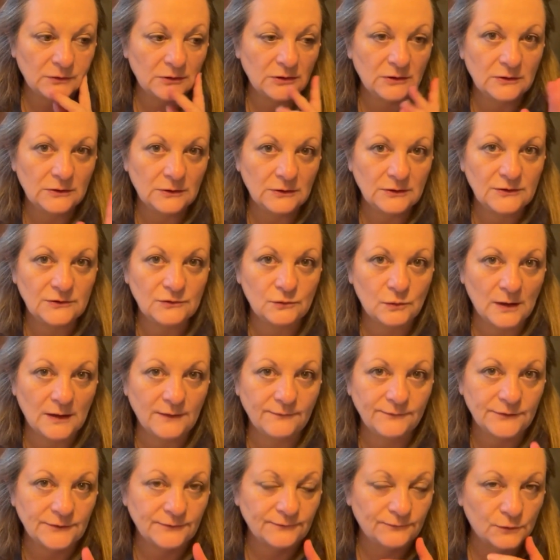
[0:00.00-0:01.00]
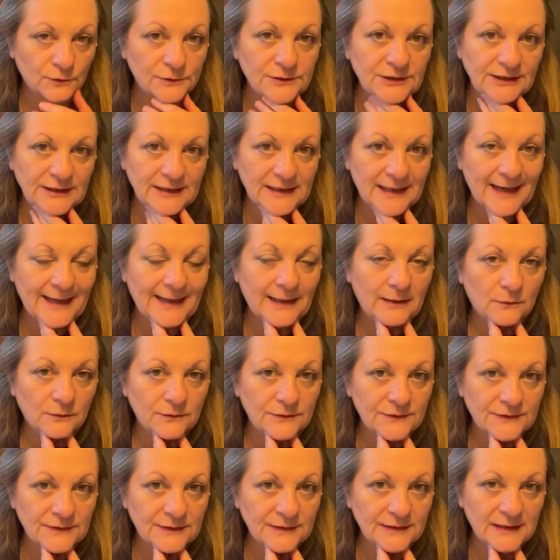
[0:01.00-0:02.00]
a good 12 to 14
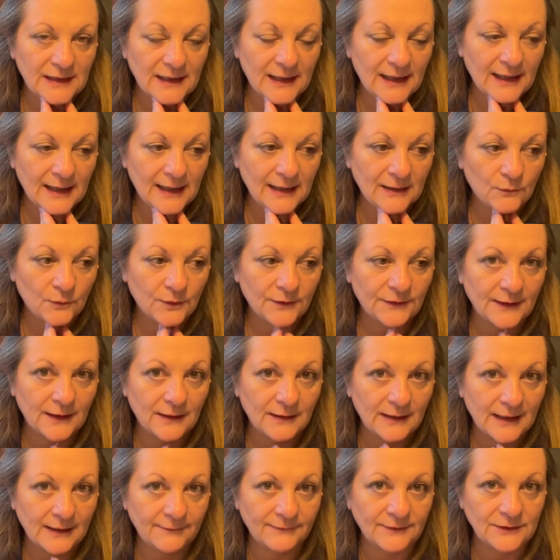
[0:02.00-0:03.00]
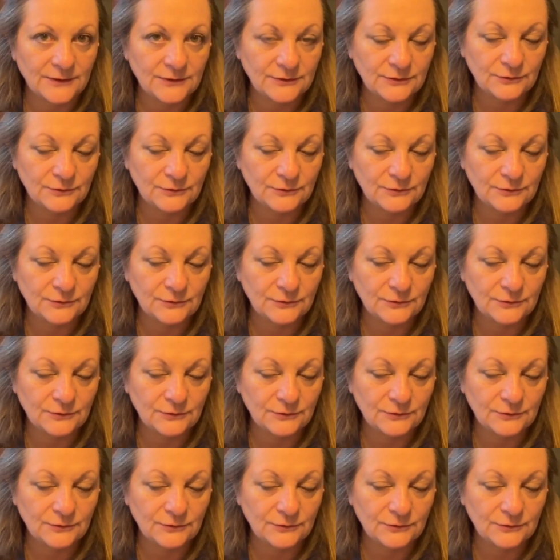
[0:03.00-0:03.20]
hours a day without having